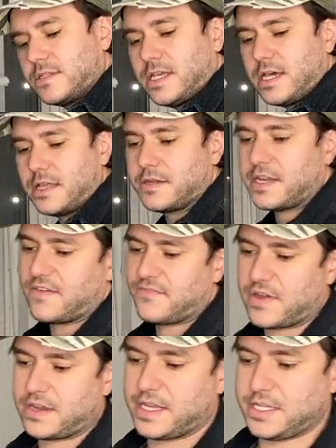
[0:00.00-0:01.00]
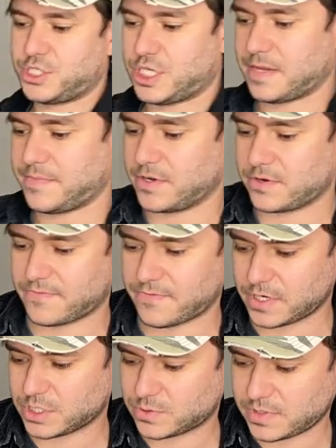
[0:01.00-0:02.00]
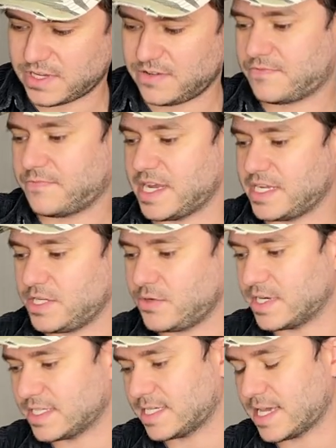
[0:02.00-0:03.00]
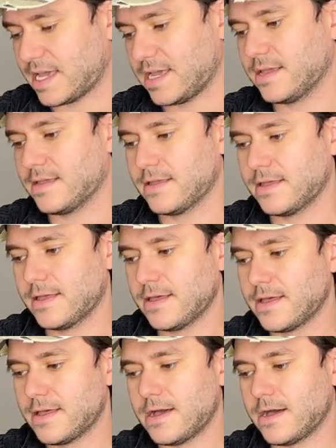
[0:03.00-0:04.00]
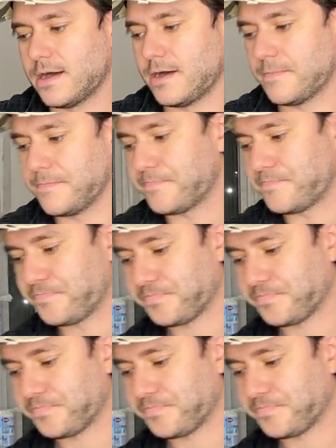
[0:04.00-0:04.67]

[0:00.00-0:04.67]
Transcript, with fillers: the other day I found a Champion Reverse Weave made in USA. Um,